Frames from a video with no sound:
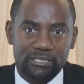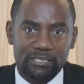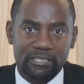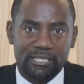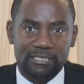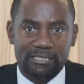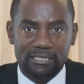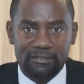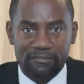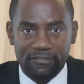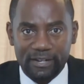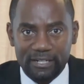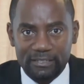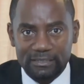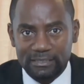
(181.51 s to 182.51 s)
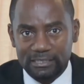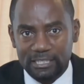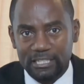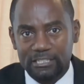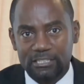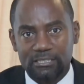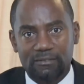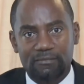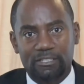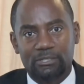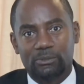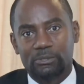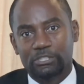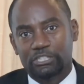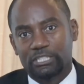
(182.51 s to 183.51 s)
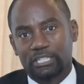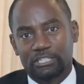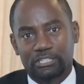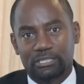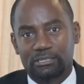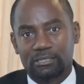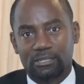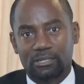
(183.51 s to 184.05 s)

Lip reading: is in the final stages of negotiation,